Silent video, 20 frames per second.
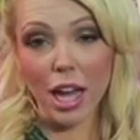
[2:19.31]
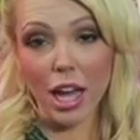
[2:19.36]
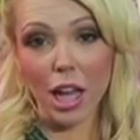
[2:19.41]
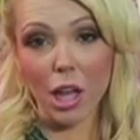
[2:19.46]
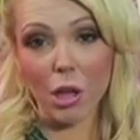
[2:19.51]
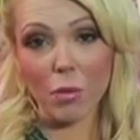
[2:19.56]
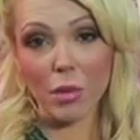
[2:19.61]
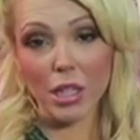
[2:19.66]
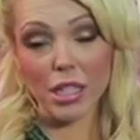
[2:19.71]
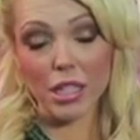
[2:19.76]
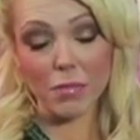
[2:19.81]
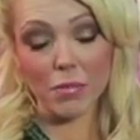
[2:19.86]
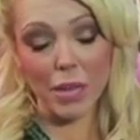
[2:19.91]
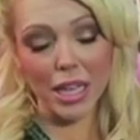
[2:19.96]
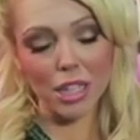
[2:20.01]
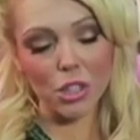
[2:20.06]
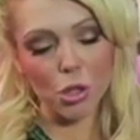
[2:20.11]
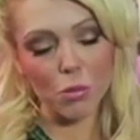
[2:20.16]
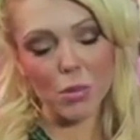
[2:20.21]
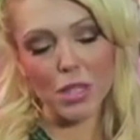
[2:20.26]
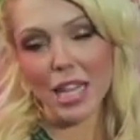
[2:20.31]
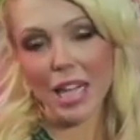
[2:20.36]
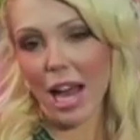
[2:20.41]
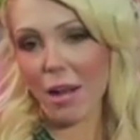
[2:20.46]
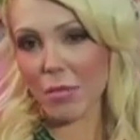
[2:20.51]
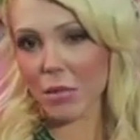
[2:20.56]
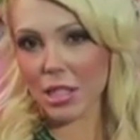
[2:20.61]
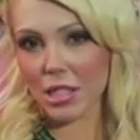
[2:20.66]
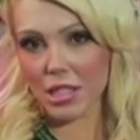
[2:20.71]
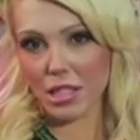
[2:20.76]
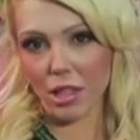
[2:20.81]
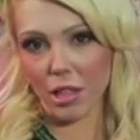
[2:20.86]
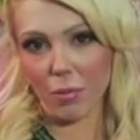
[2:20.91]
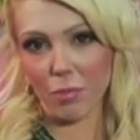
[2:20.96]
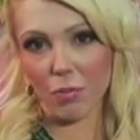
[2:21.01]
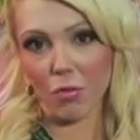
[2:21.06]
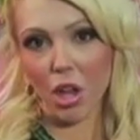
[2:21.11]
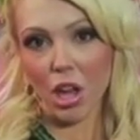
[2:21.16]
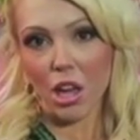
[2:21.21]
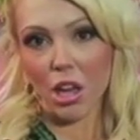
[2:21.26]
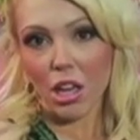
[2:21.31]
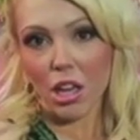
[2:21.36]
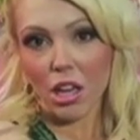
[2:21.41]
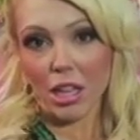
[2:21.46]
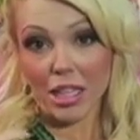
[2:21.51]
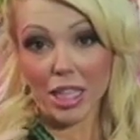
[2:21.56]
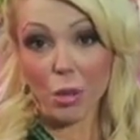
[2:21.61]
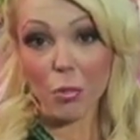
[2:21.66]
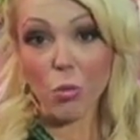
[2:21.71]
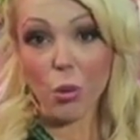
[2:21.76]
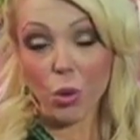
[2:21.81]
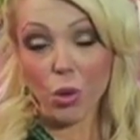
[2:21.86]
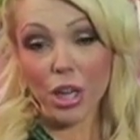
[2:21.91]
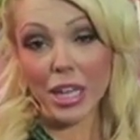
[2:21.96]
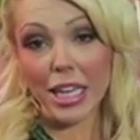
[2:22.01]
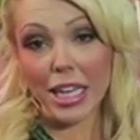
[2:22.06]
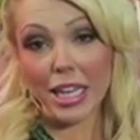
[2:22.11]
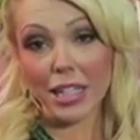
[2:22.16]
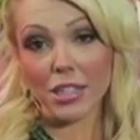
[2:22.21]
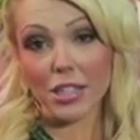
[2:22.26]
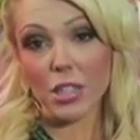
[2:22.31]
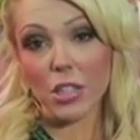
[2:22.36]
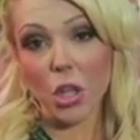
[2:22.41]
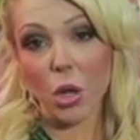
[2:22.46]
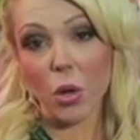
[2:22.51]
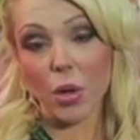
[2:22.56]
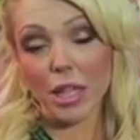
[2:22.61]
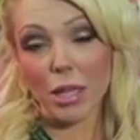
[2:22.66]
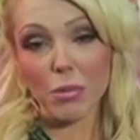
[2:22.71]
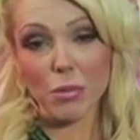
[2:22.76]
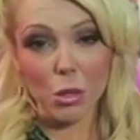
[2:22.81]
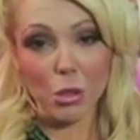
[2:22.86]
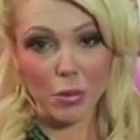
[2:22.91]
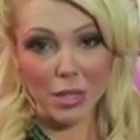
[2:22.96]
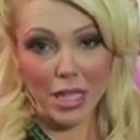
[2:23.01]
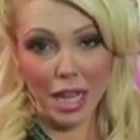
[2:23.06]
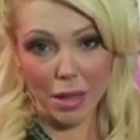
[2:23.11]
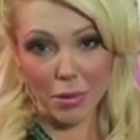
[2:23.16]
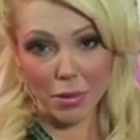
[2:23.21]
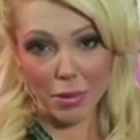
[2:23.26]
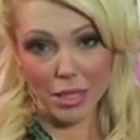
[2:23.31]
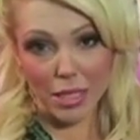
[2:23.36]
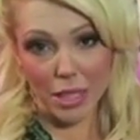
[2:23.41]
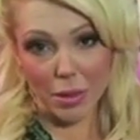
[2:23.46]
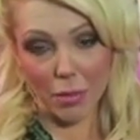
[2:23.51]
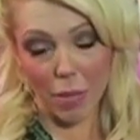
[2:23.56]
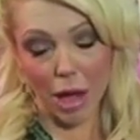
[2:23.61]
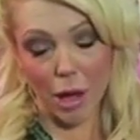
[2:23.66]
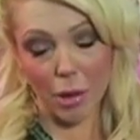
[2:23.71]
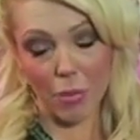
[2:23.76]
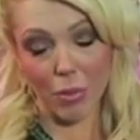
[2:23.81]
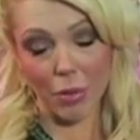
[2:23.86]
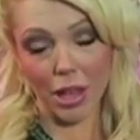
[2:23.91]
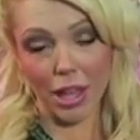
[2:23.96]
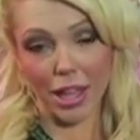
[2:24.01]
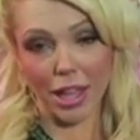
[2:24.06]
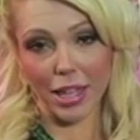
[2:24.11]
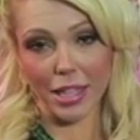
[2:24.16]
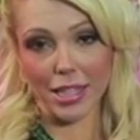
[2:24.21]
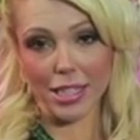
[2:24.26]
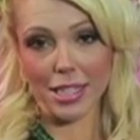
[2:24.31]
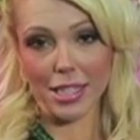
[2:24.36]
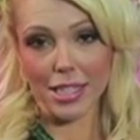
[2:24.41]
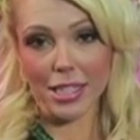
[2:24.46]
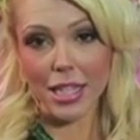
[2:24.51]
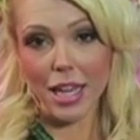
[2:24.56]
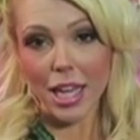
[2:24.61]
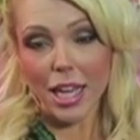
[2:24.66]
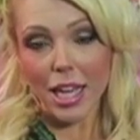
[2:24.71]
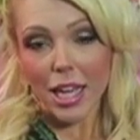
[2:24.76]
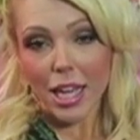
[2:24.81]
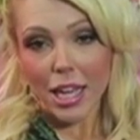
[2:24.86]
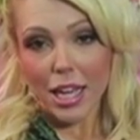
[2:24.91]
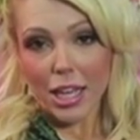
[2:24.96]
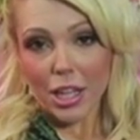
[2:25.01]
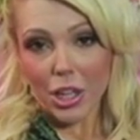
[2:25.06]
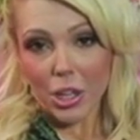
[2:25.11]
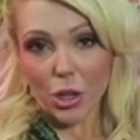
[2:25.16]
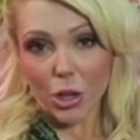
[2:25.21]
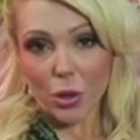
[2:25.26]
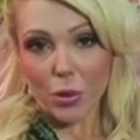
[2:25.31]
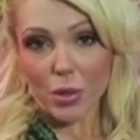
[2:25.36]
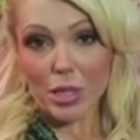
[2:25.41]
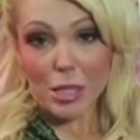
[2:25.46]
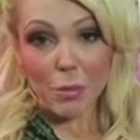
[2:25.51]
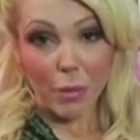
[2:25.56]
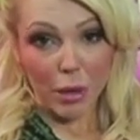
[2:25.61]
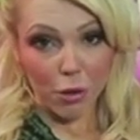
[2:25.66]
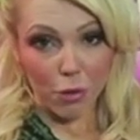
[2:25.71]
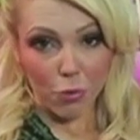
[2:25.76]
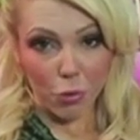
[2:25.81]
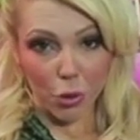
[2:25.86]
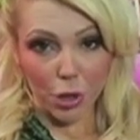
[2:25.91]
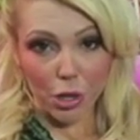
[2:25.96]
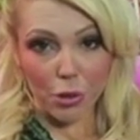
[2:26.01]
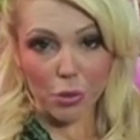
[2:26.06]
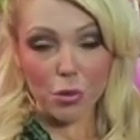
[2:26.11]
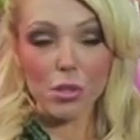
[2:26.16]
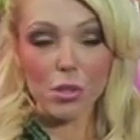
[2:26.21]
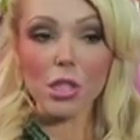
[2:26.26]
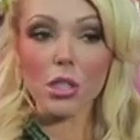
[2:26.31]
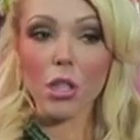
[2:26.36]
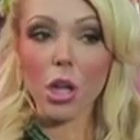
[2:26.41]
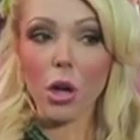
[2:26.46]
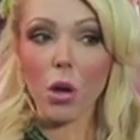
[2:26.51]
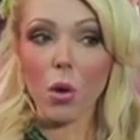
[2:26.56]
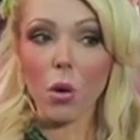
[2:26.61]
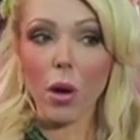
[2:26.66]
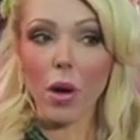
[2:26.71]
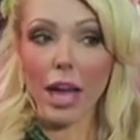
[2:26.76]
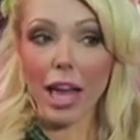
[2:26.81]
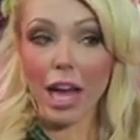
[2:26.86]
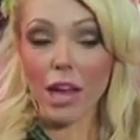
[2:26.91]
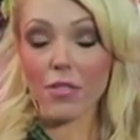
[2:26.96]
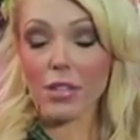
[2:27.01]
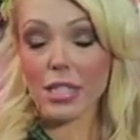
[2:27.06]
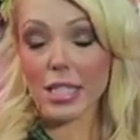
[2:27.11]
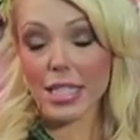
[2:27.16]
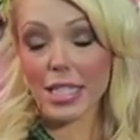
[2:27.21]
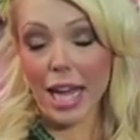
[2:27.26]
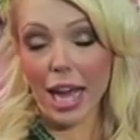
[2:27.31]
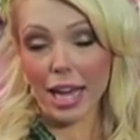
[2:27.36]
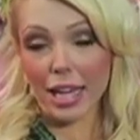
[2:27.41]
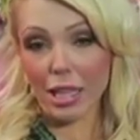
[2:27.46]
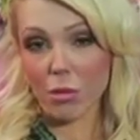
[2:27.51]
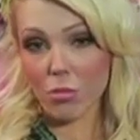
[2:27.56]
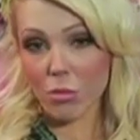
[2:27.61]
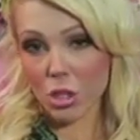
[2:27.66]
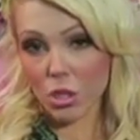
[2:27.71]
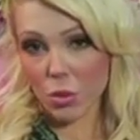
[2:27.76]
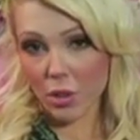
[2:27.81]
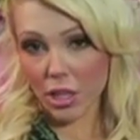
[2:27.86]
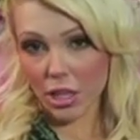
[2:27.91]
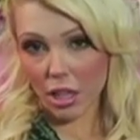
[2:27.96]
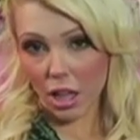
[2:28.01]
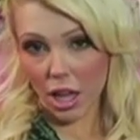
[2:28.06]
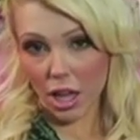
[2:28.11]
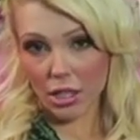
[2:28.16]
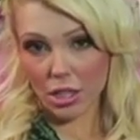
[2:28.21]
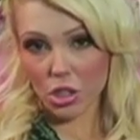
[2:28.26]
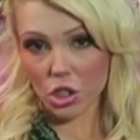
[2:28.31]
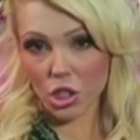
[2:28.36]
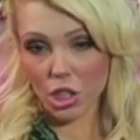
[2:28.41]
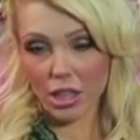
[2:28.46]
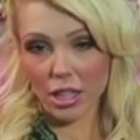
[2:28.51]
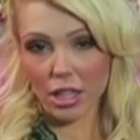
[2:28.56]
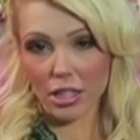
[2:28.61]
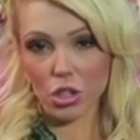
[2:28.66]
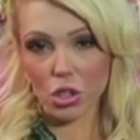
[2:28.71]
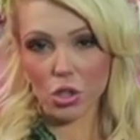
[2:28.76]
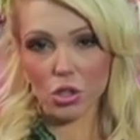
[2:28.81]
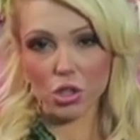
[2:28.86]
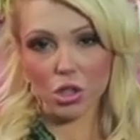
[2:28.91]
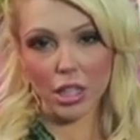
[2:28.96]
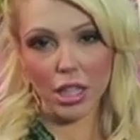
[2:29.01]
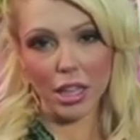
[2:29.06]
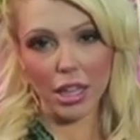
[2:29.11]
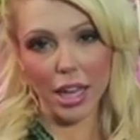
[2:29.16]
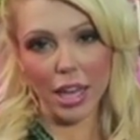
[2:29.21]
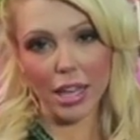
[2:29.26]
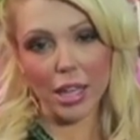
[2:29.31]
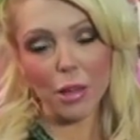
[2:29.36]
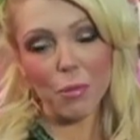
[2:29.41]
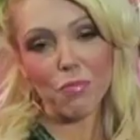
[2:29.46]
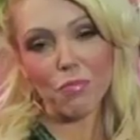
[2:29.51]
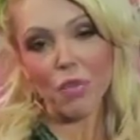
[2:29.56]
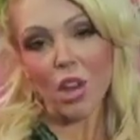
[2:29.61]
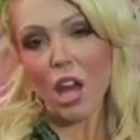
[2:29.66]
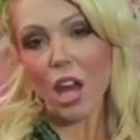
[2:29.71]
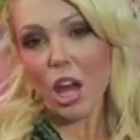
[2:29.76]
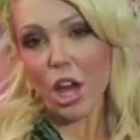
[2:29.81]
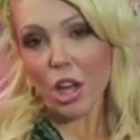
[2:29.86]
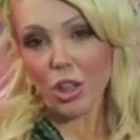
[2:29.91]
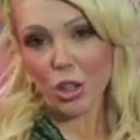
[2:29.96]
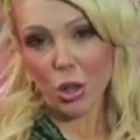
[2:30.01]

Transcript: it makes your metabolism keep working. So it keeps your metabolism up and, you know, it's better for you. So I have a snack in between lunch, and that's usually like a